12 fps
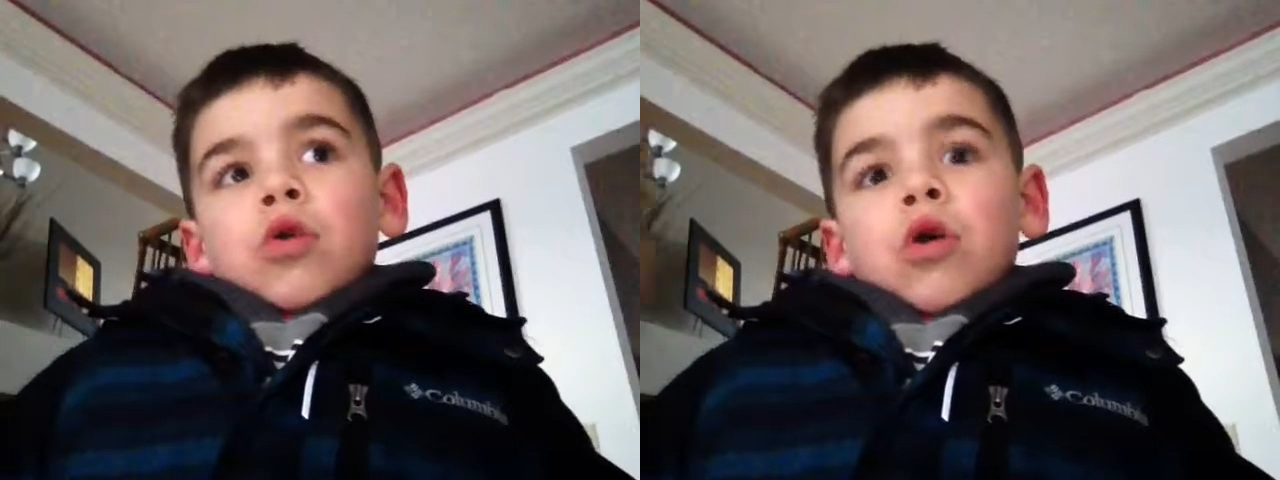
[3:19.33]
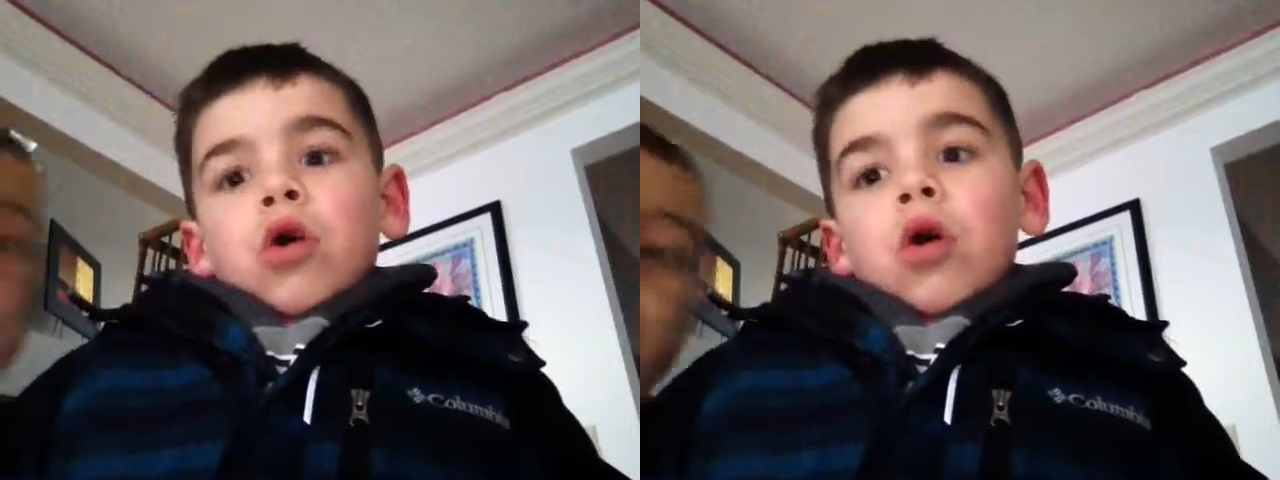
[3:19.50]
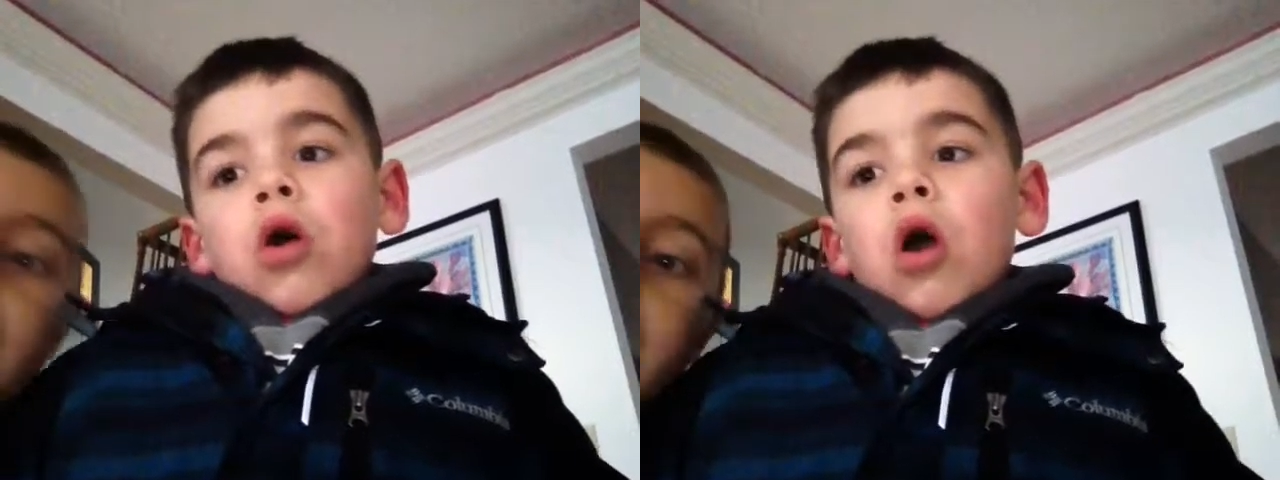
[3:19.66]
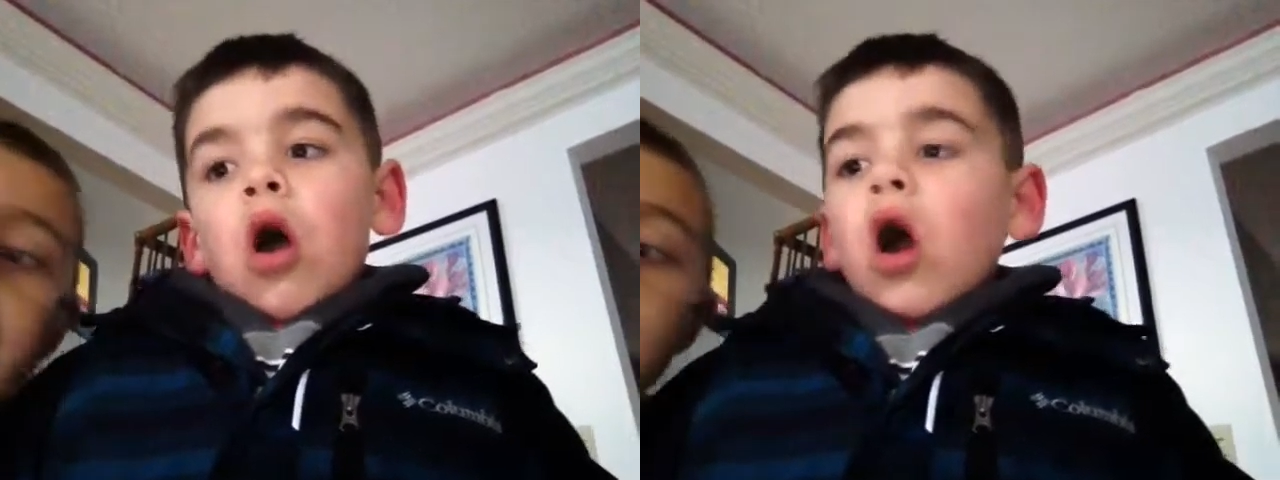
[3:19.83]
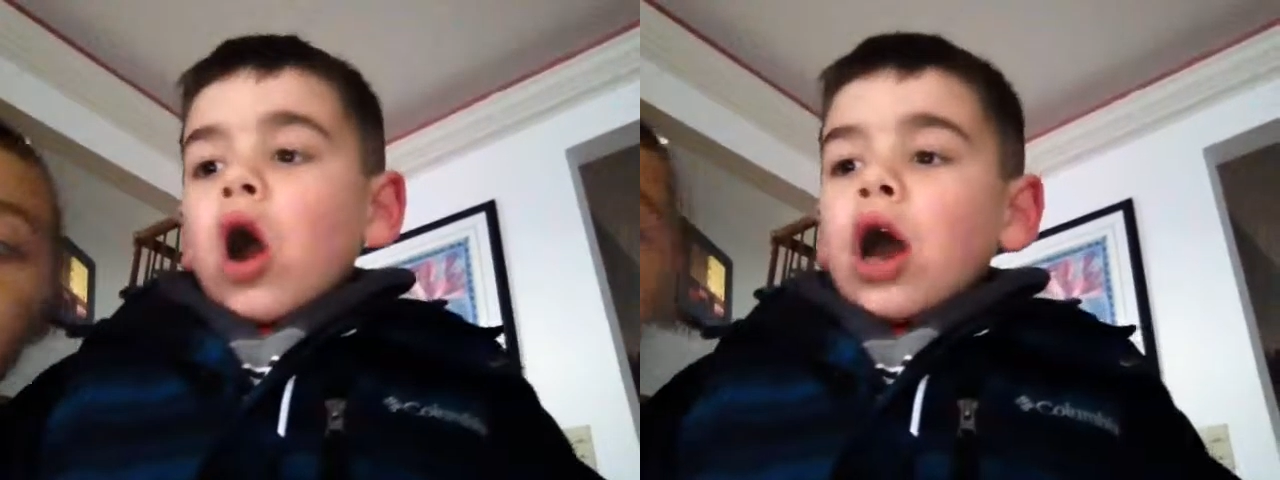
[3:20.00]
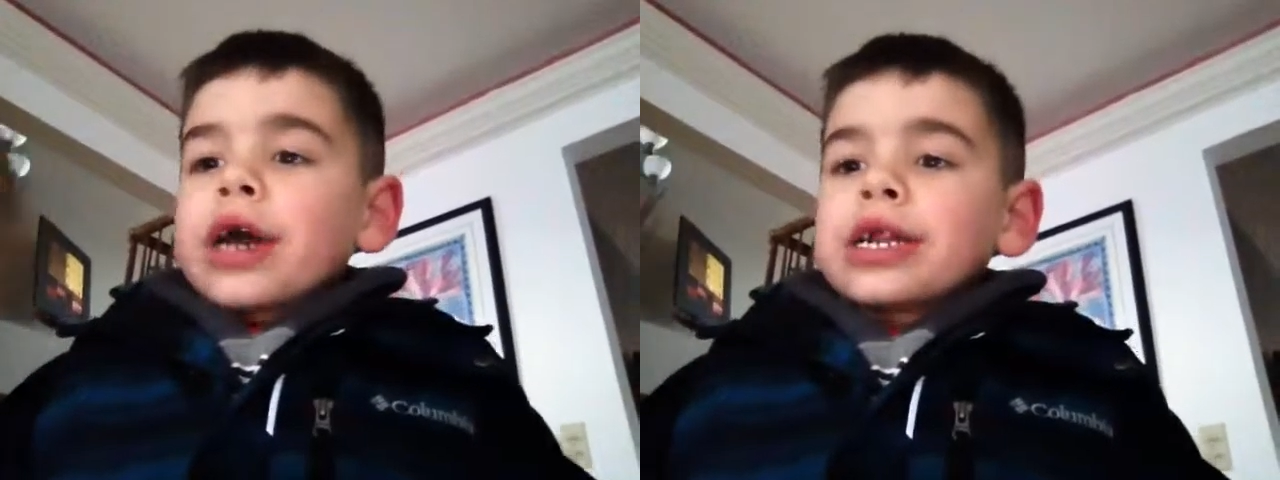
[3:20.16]
gonna sign up
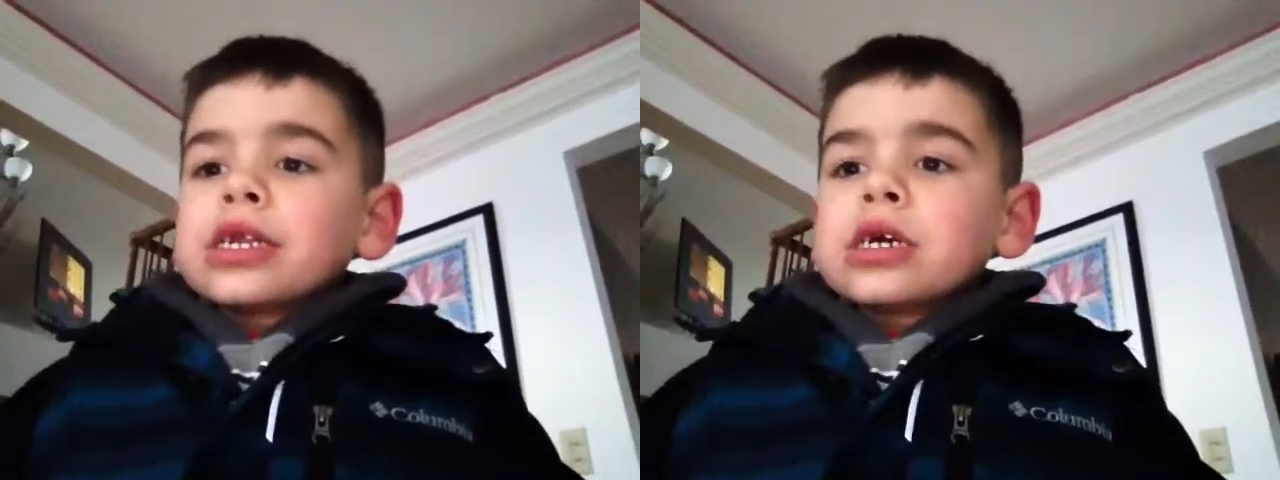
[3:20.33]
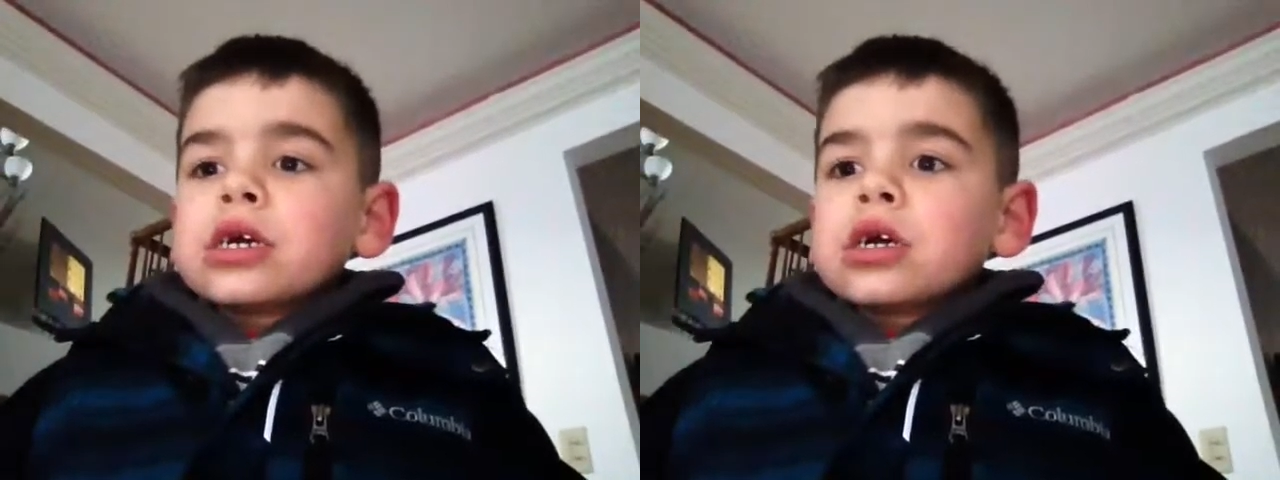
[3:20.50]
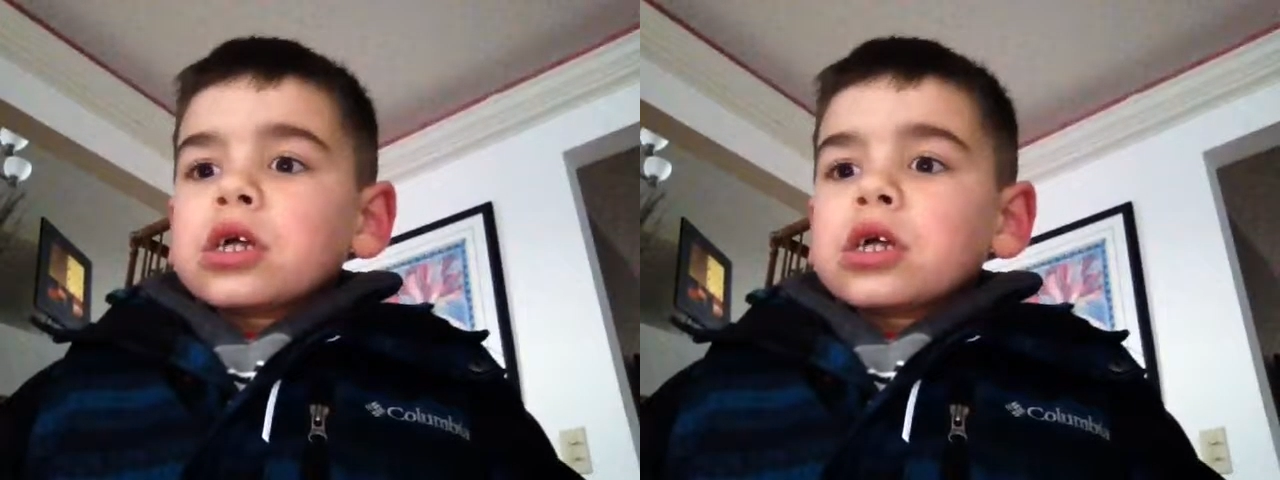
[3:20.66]
on